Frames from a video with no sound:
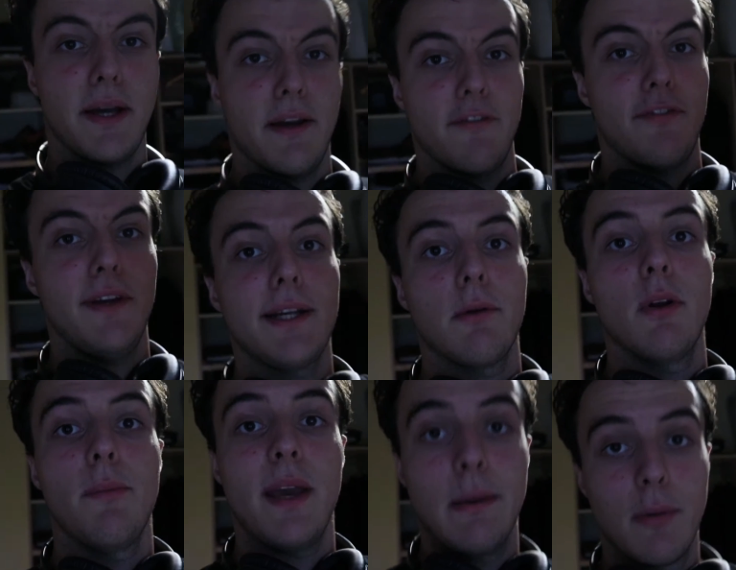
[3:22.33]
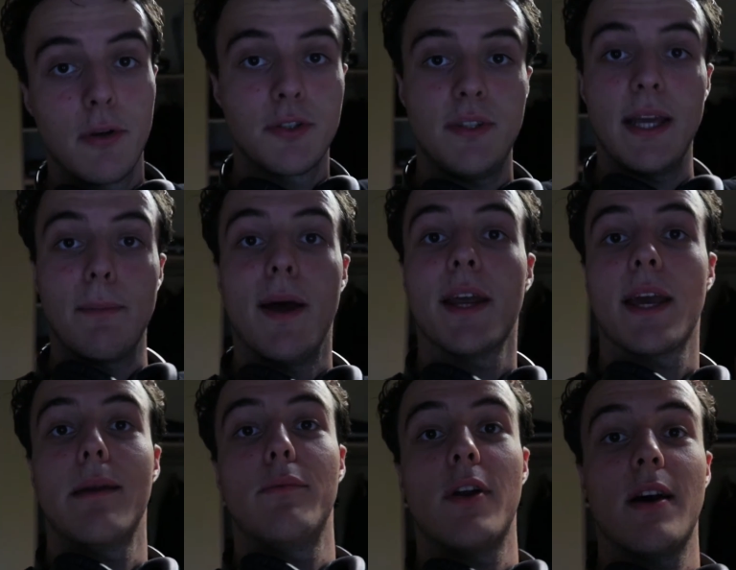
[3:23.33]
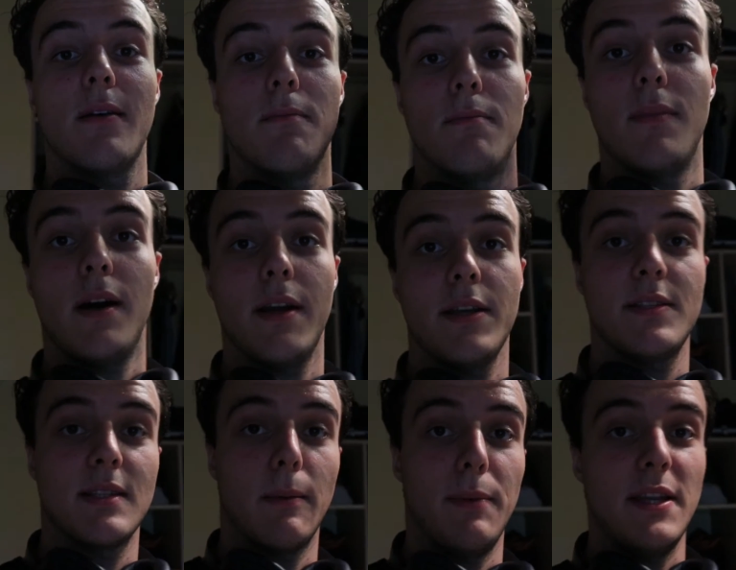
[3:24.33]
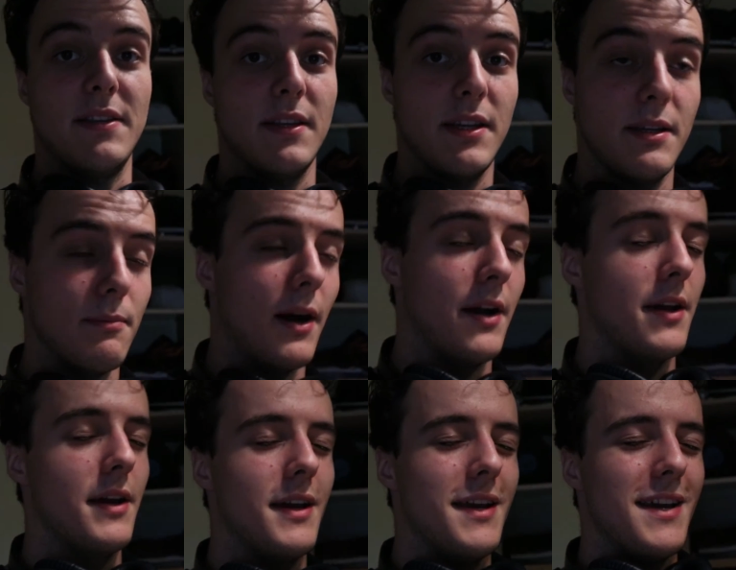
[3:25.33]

I think I will be able to take my camera, my stabilizer, my